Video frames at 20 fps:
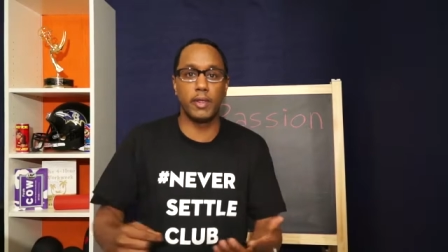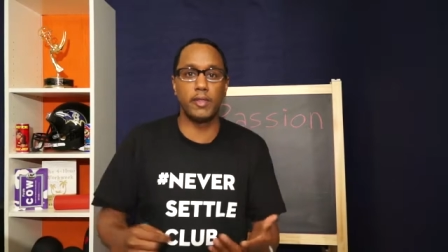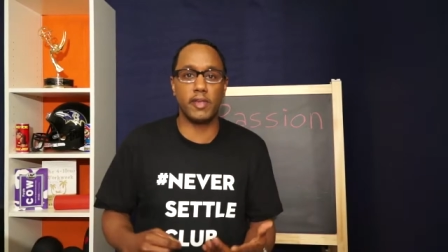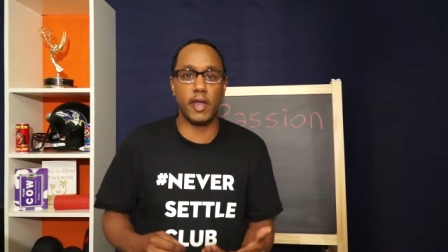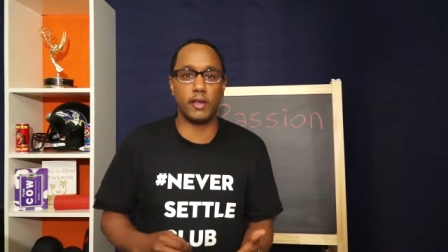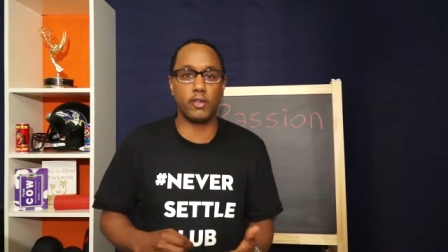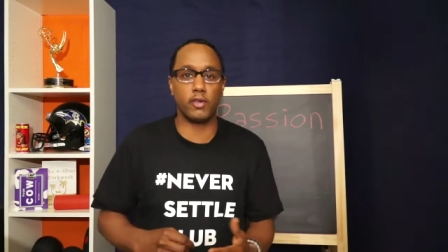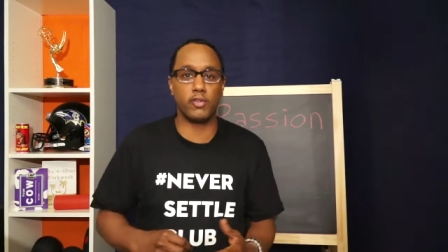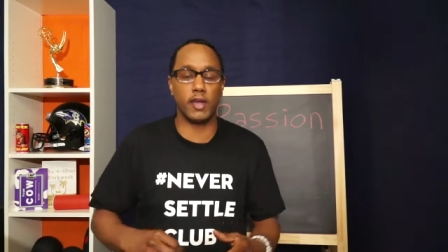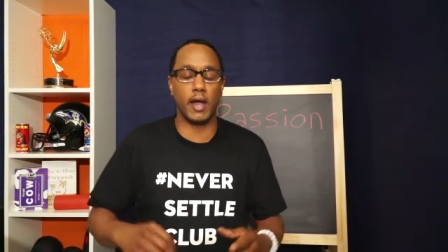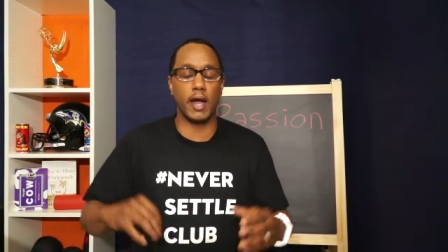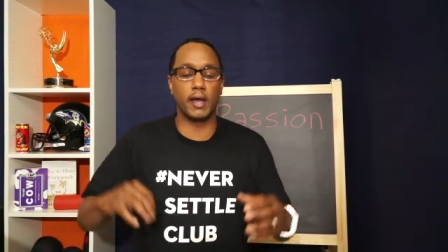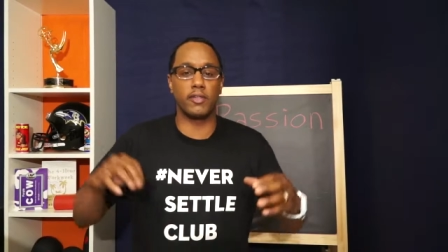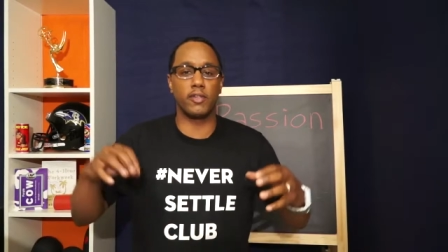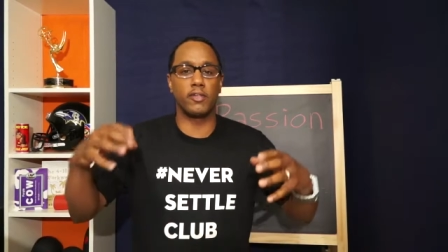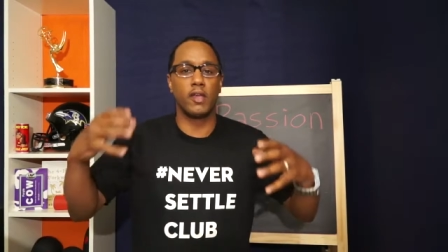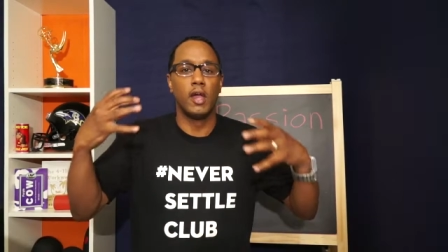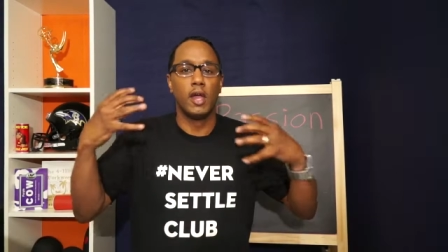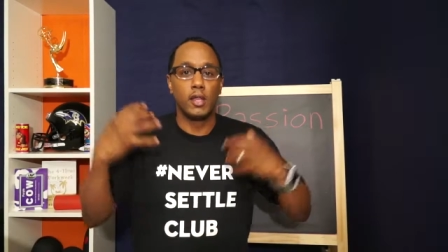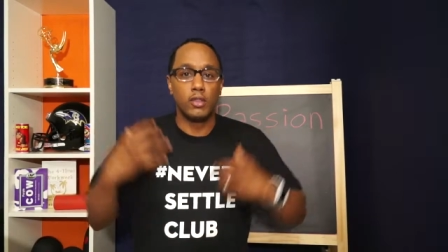these
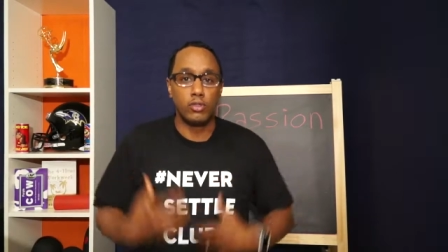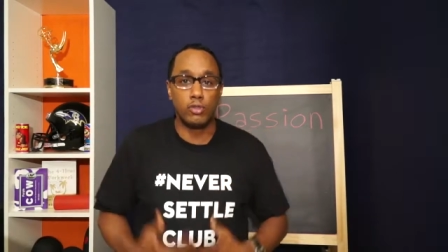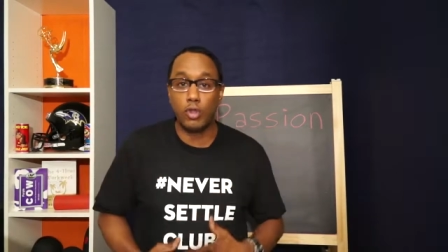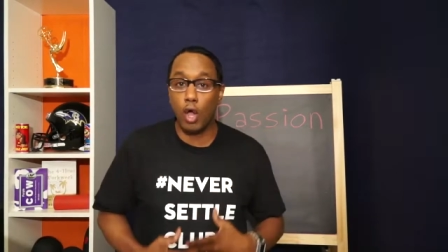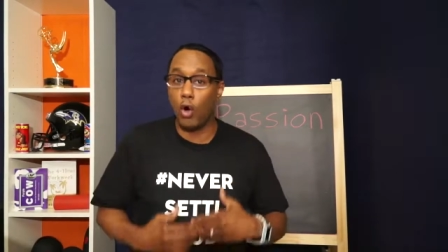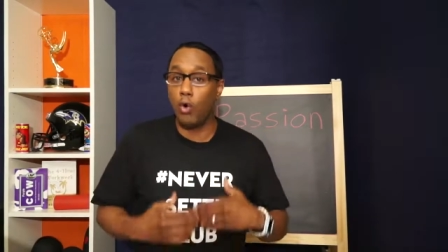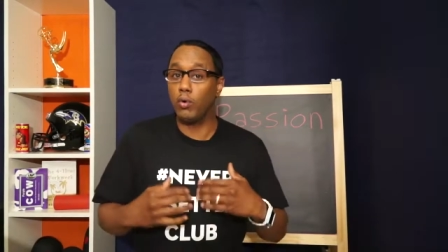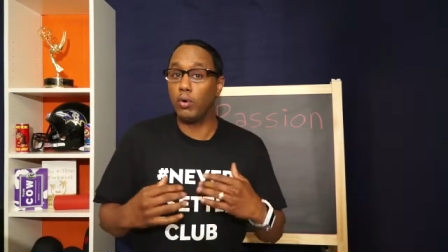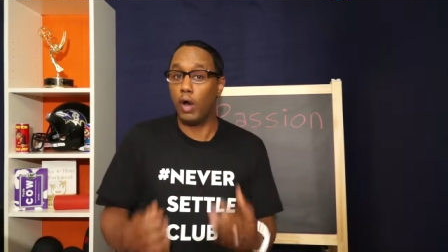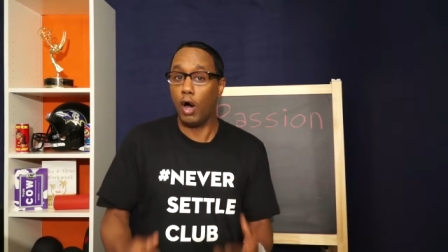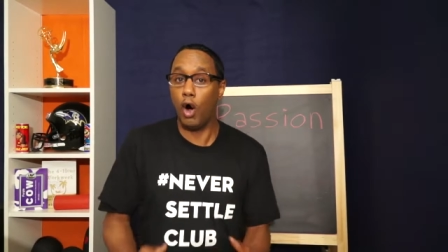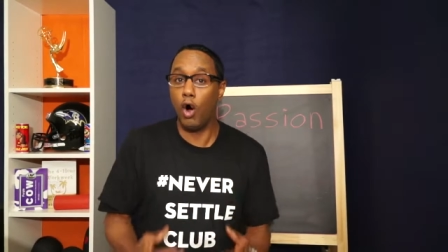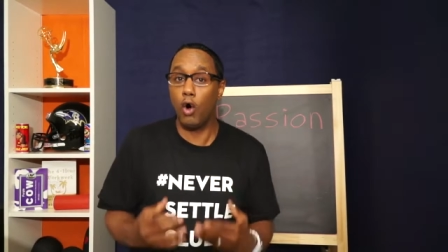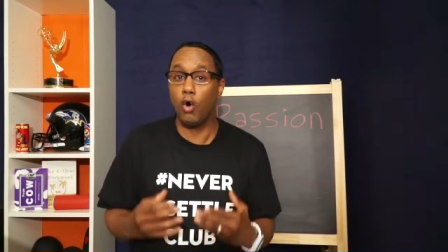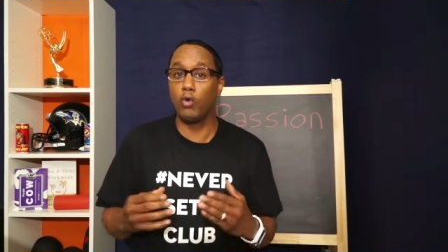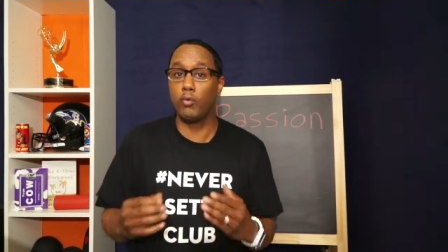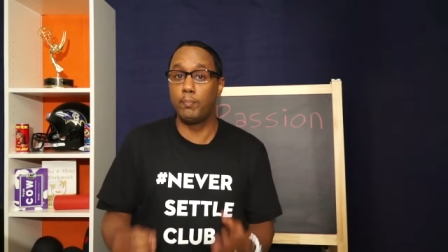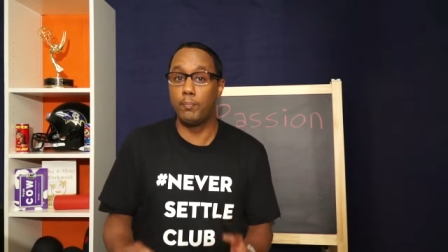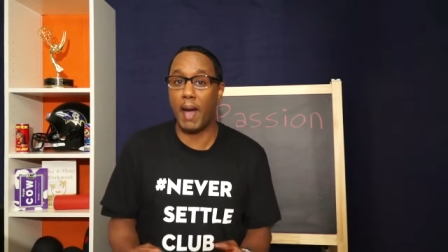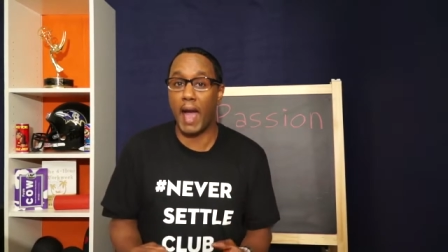exercises, don't
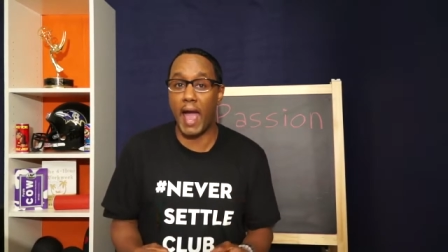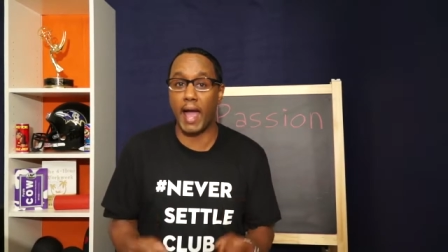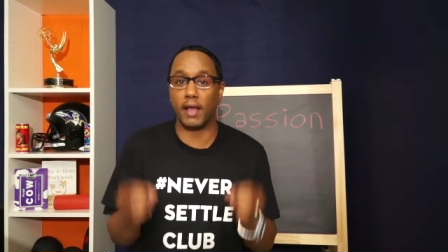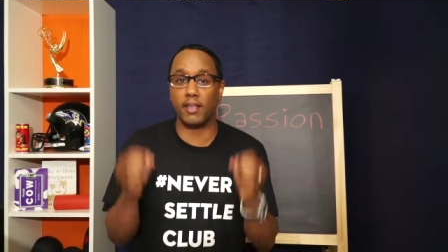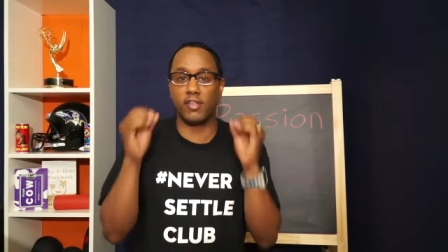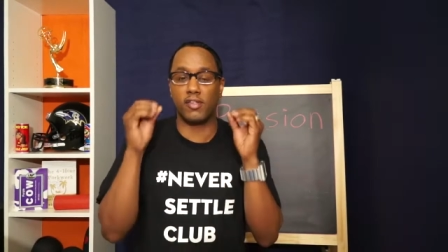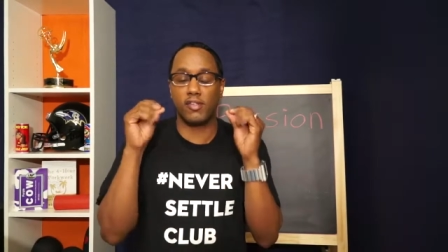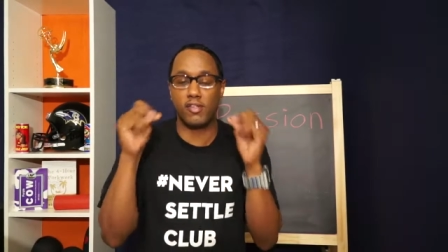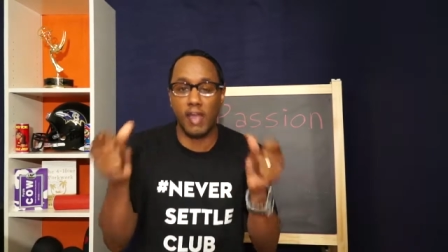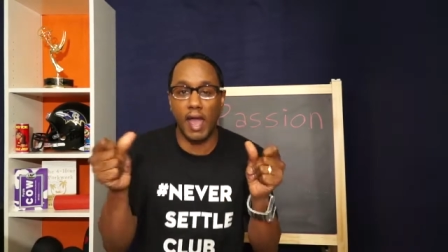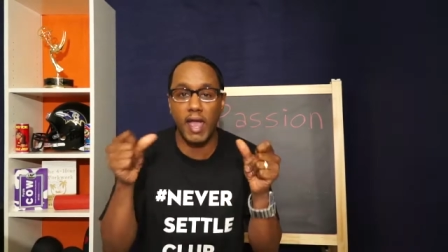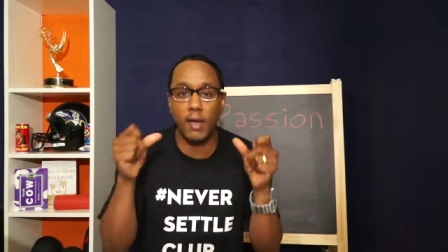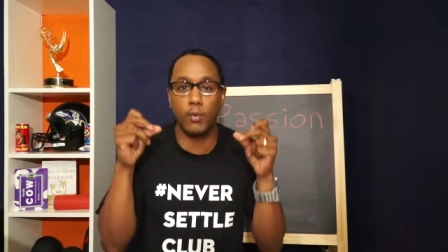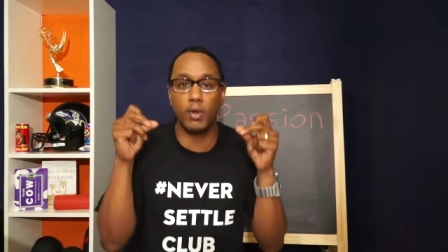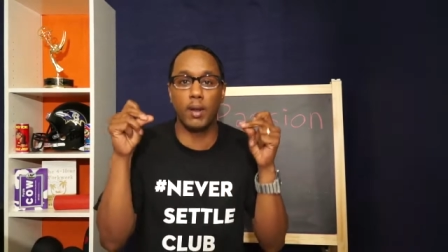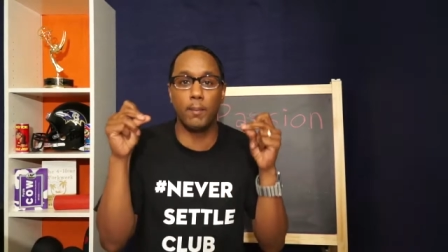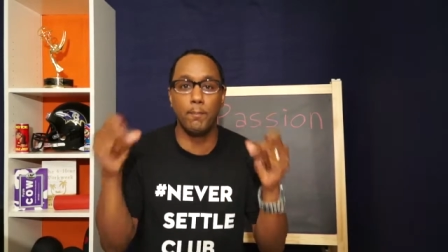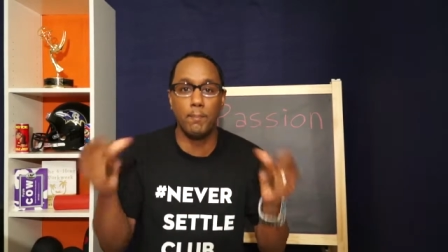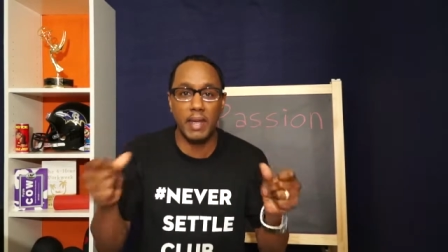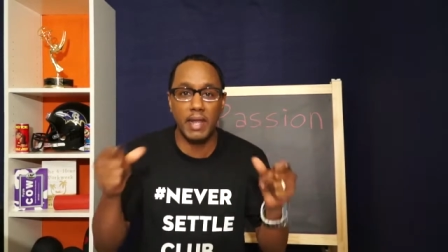hold back. Say
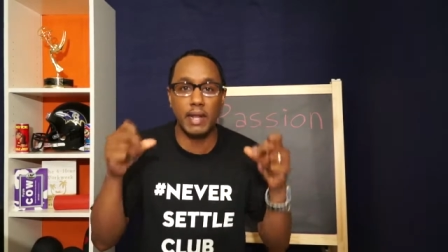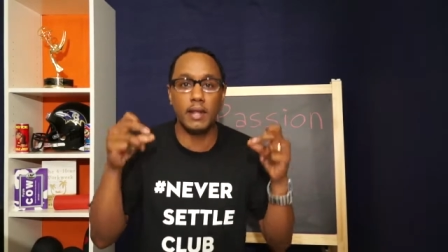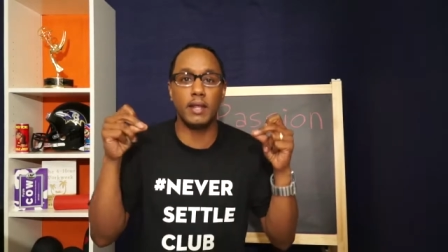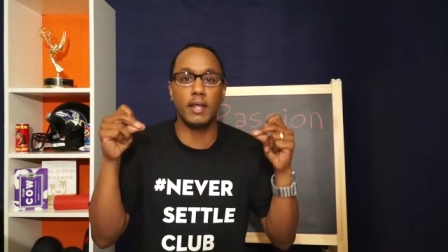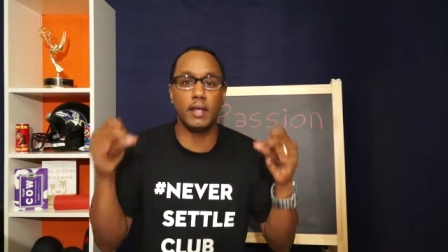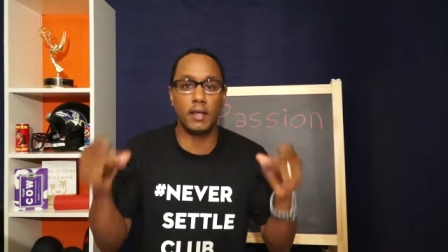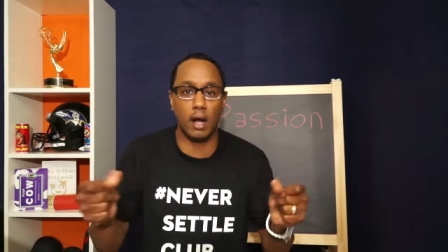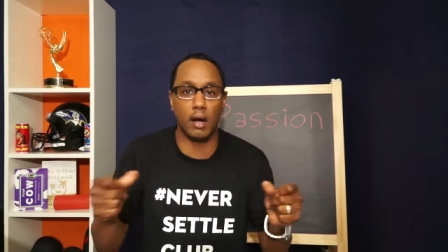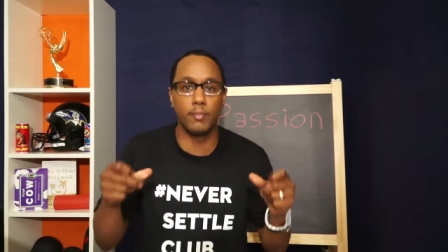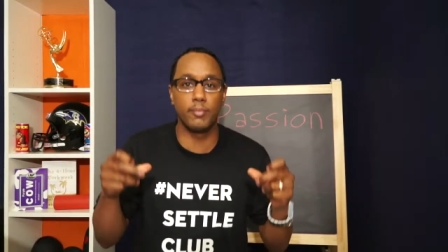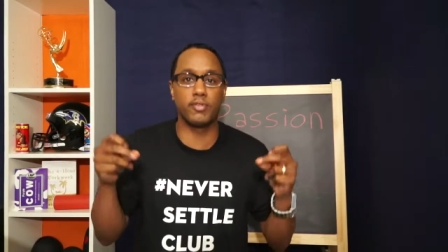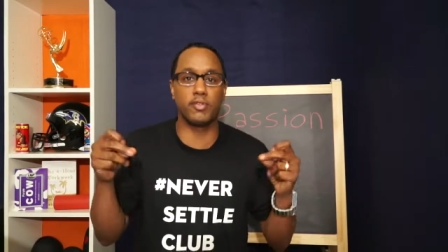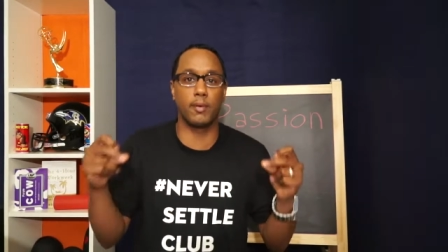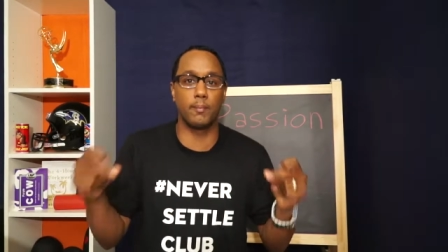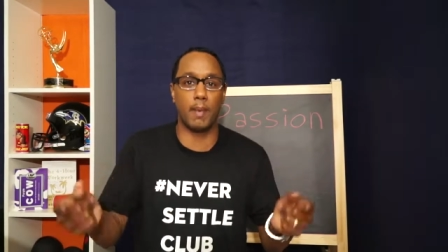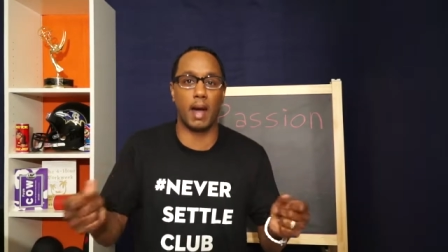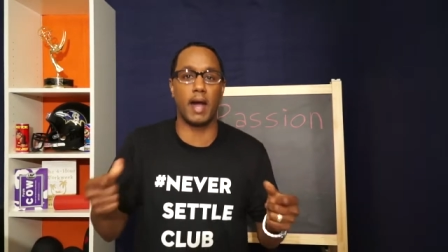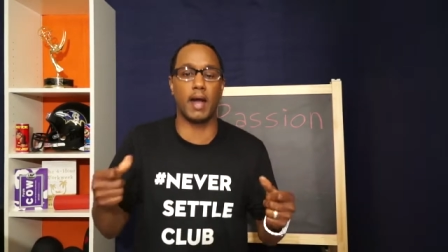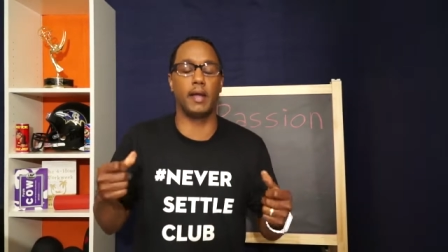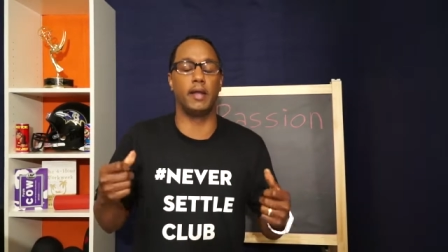what immediately comes to
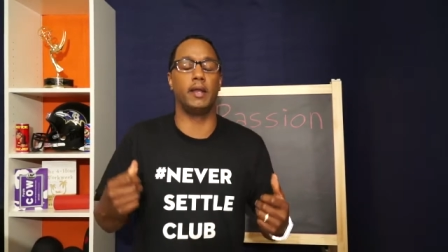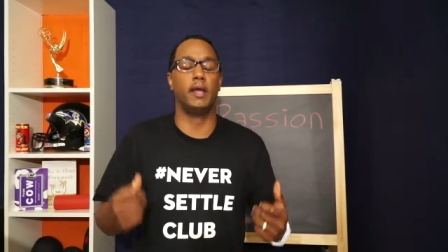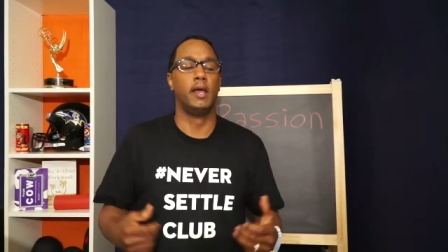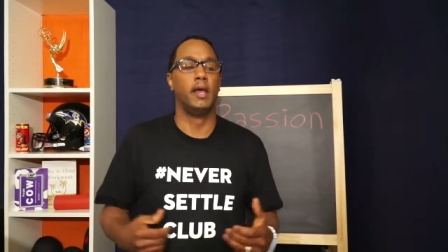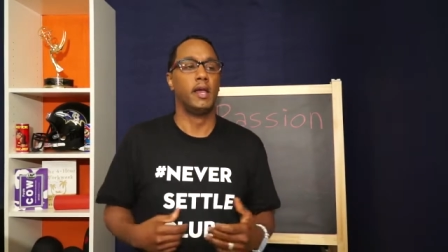mind.